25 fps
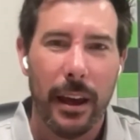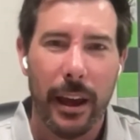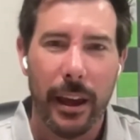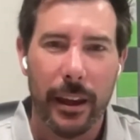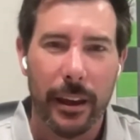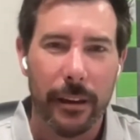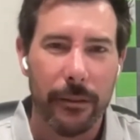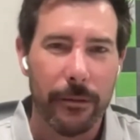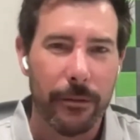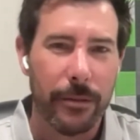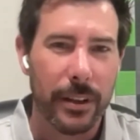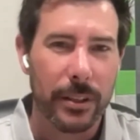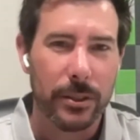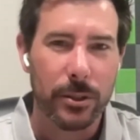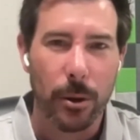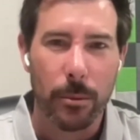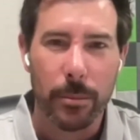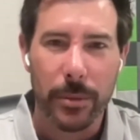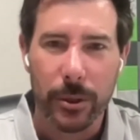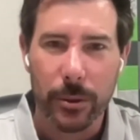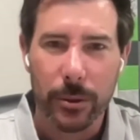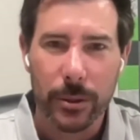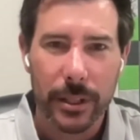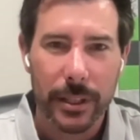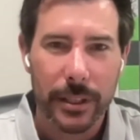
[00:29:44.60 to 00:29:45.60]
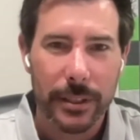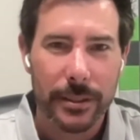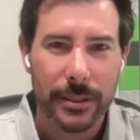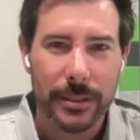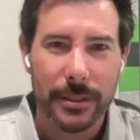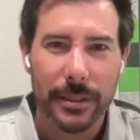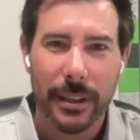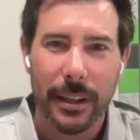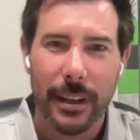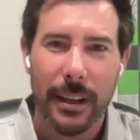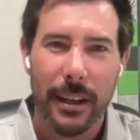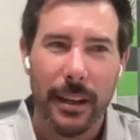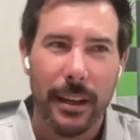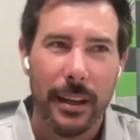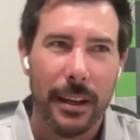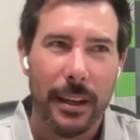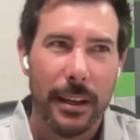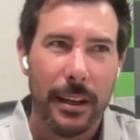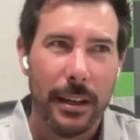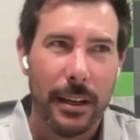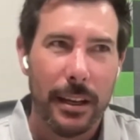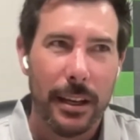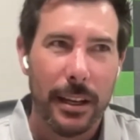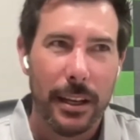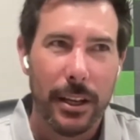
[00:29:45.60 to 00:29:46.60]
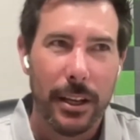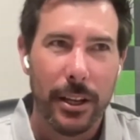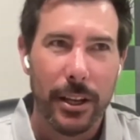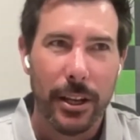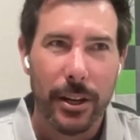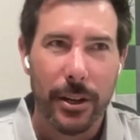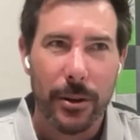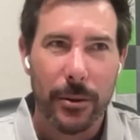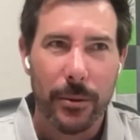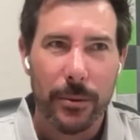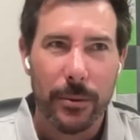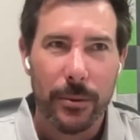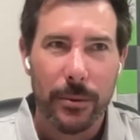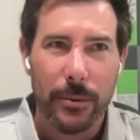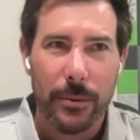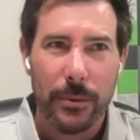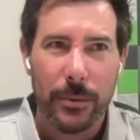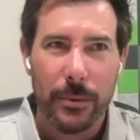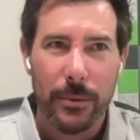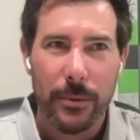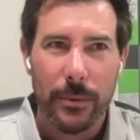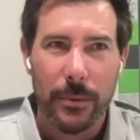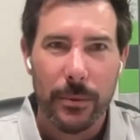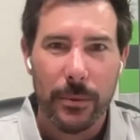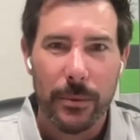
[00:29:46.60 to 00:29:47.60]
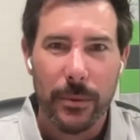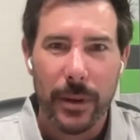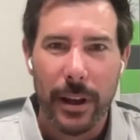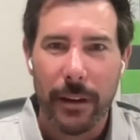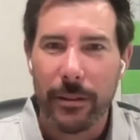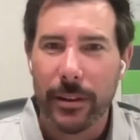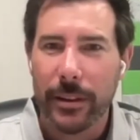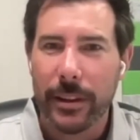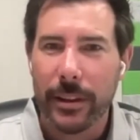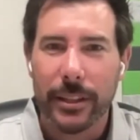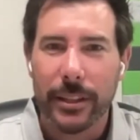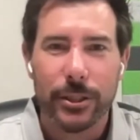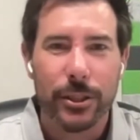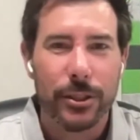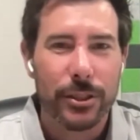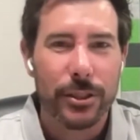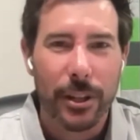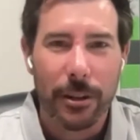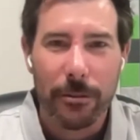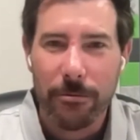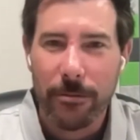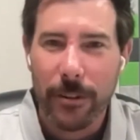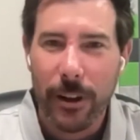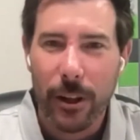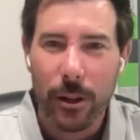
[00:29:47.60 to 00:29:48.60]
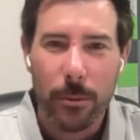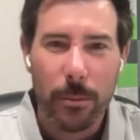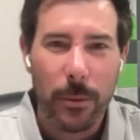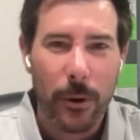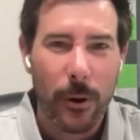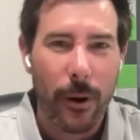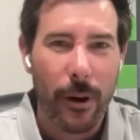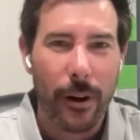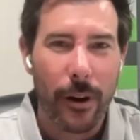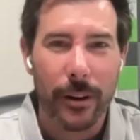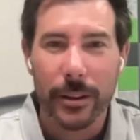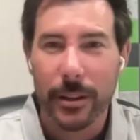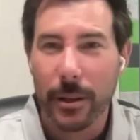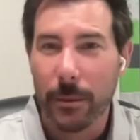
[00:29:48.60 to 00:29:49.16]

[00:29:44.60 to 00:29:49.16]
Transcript: and can fix our buildings. You know, everything's just going to fall apart.